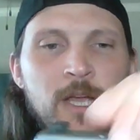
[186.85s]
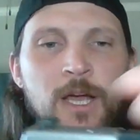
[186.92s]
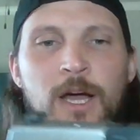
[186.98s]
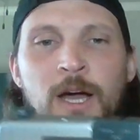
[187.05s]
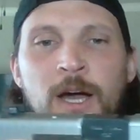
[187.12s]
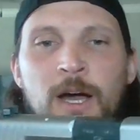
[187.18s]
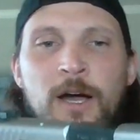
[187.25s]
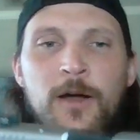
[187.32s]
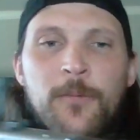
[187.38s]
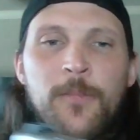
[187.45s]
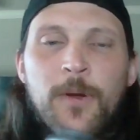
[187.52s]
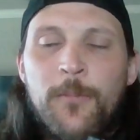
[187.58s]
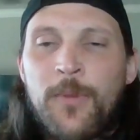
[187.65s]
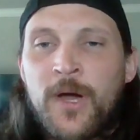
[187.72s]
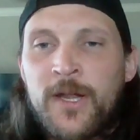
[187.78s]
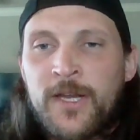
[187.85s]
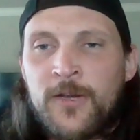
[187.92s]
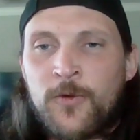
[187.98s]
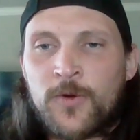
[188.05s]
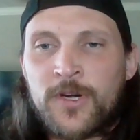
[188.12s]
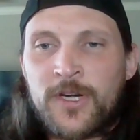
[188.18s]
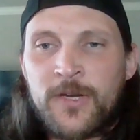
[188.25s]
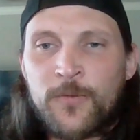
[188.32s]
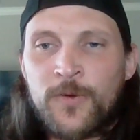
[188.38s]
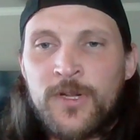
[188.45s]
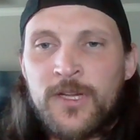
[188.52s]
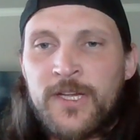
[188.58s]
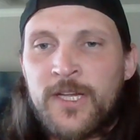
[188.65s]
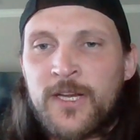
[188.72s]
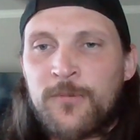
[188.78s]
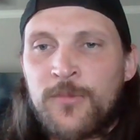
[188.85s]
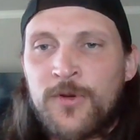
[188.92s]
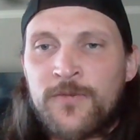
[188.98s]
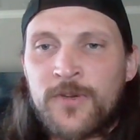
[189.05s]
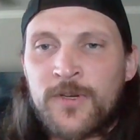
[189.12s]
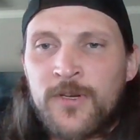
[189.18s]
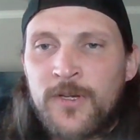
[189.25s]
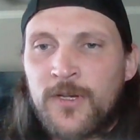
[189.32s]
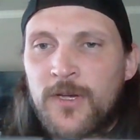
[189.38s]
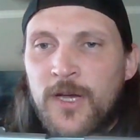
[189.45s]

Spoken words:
But in order to really get it moving,